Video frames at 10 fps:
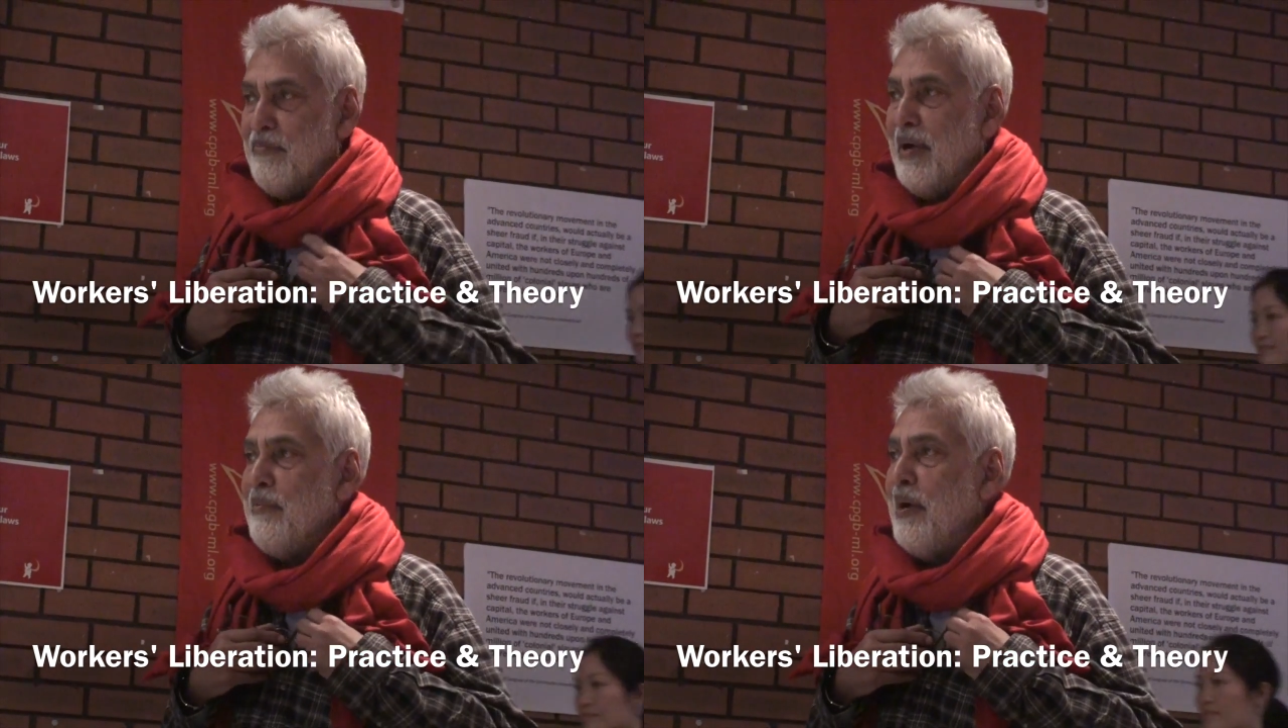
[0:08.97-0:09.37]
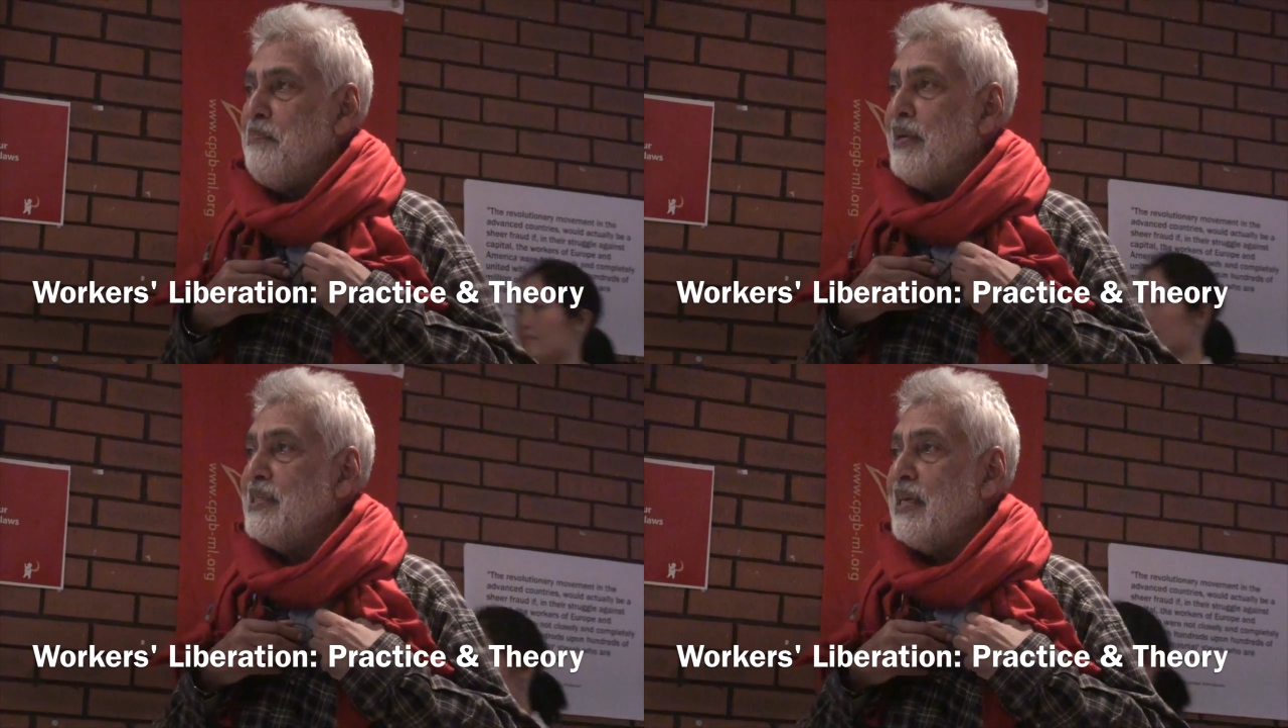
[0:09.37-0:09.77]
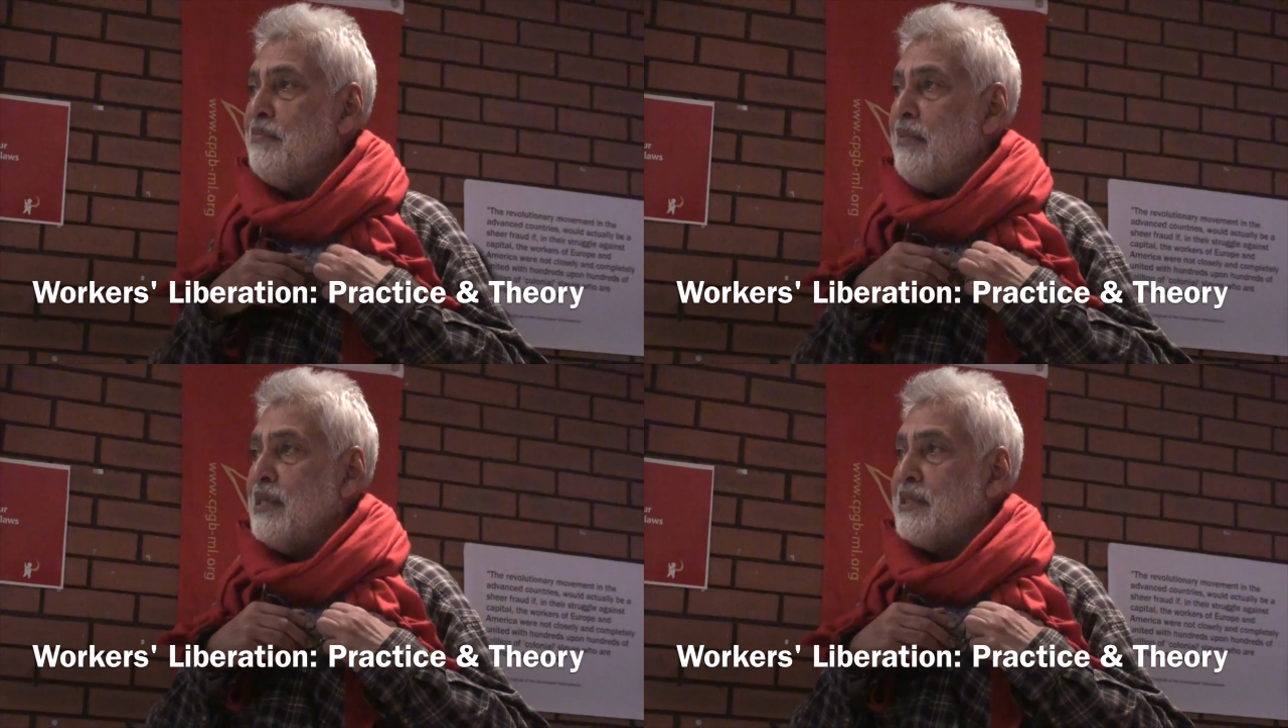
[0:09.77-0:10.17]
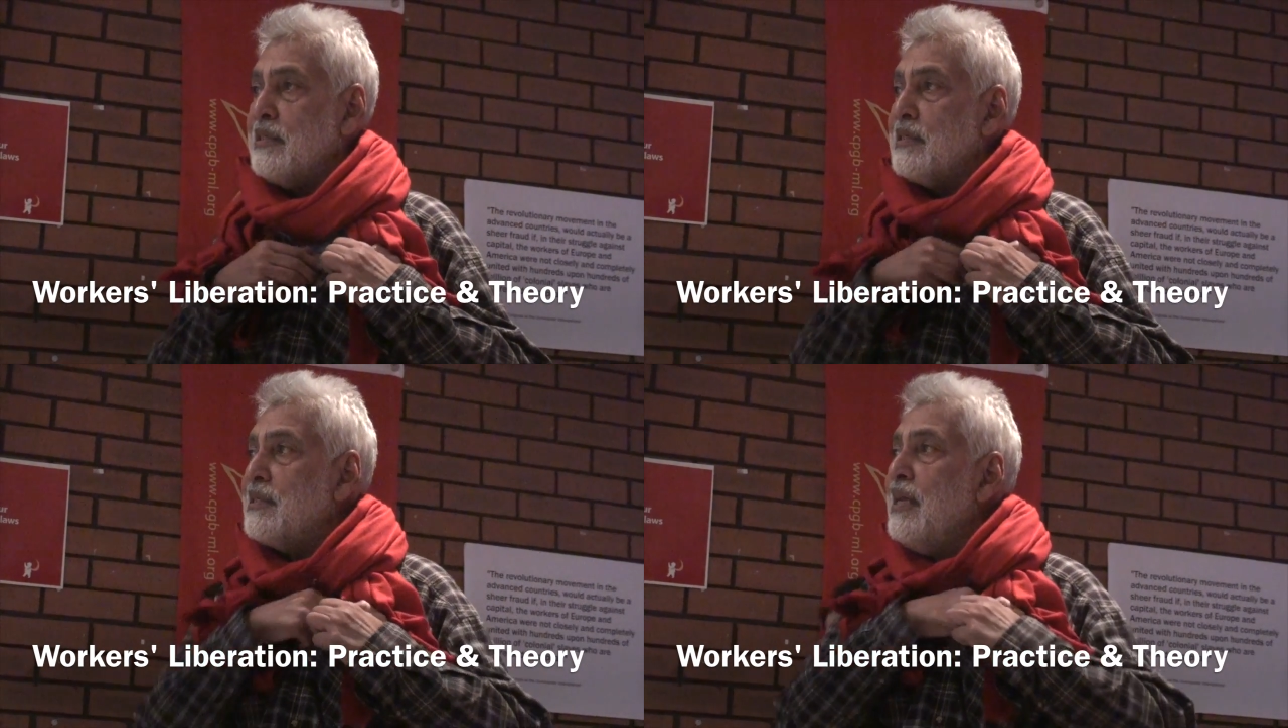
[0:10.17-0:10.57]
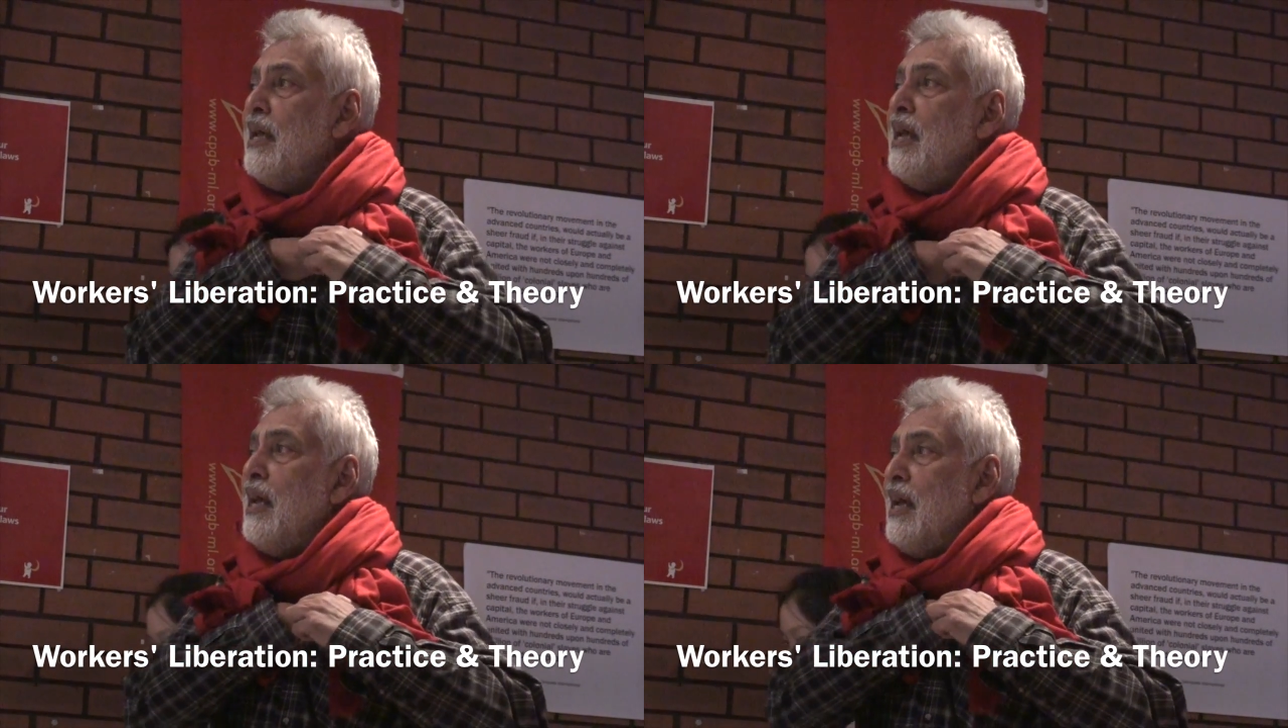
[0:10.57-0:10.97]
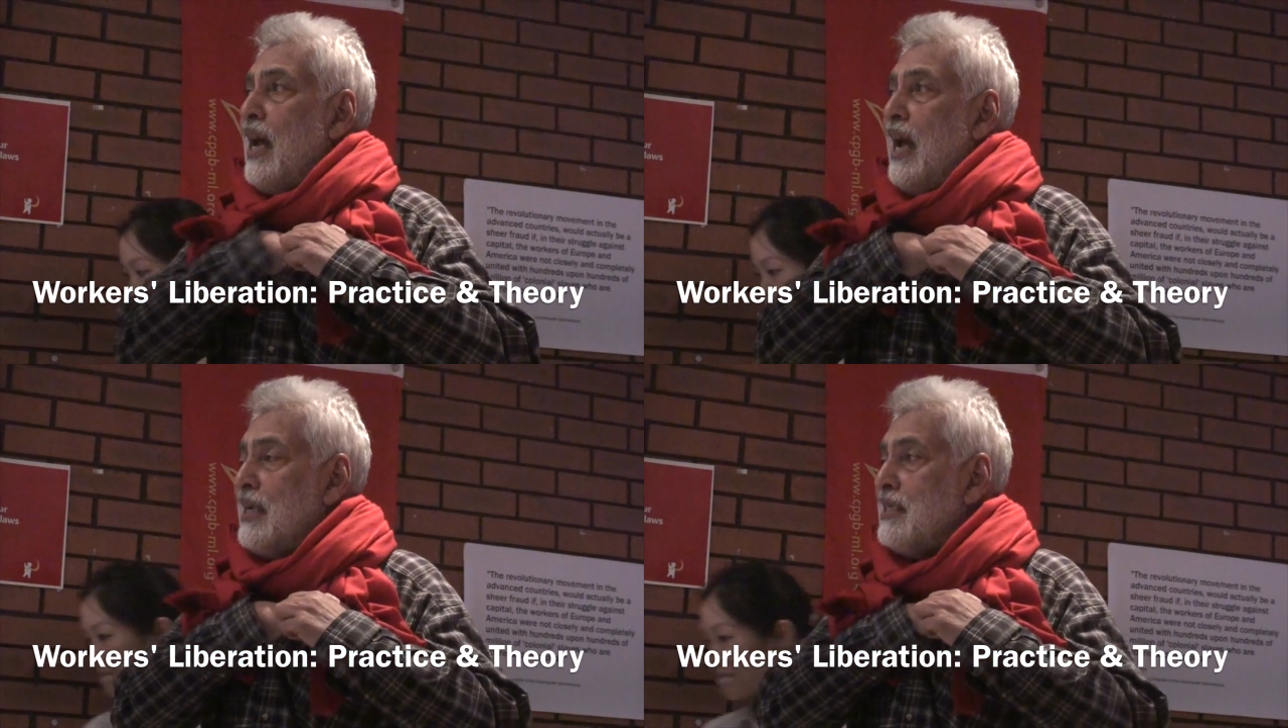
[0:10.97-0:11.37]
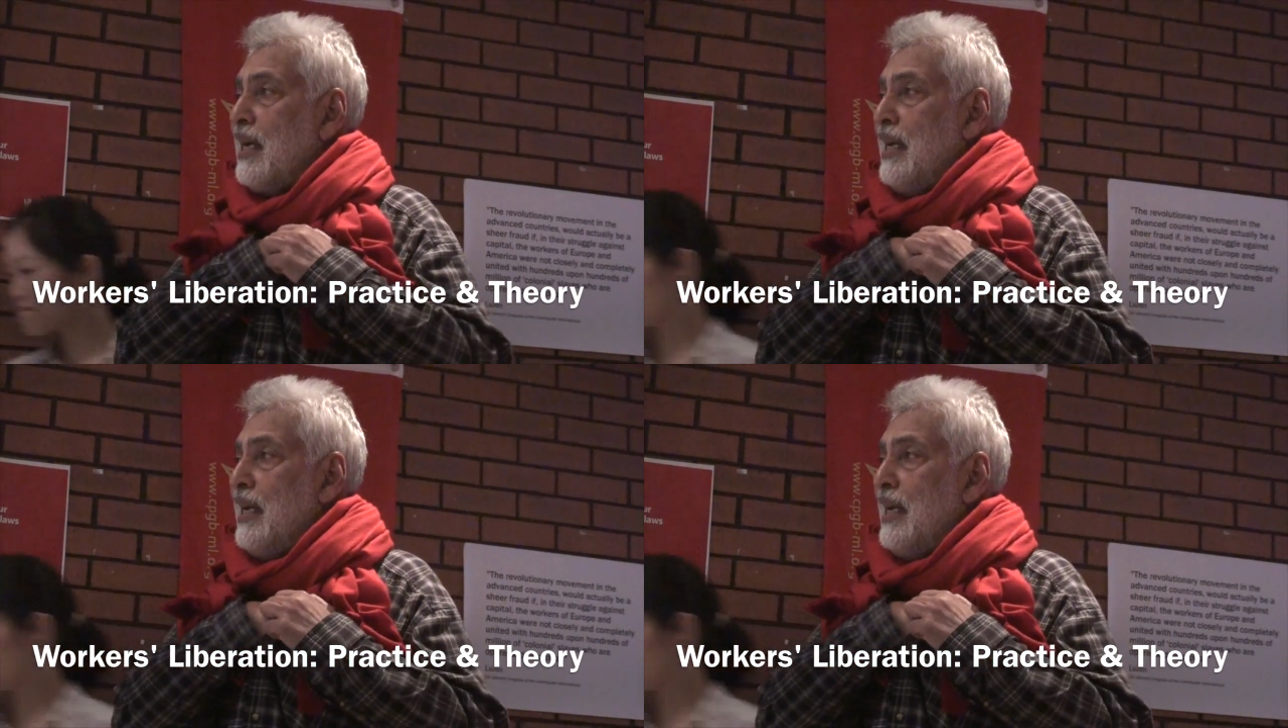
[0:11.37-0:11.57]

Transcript: my political masters, and